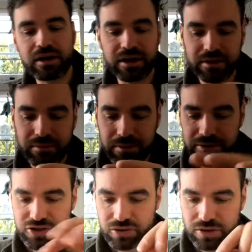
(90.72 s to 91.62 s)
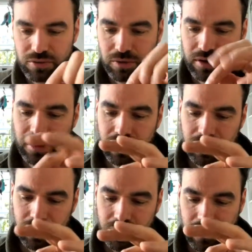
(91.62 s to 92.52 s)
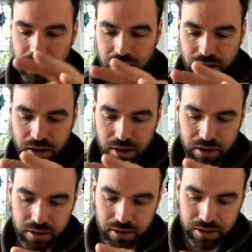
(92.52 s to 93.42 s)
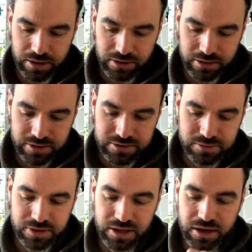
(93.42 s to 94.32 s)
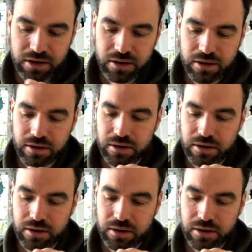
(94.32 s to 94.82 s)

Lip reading: I can maybe show you one like this one here.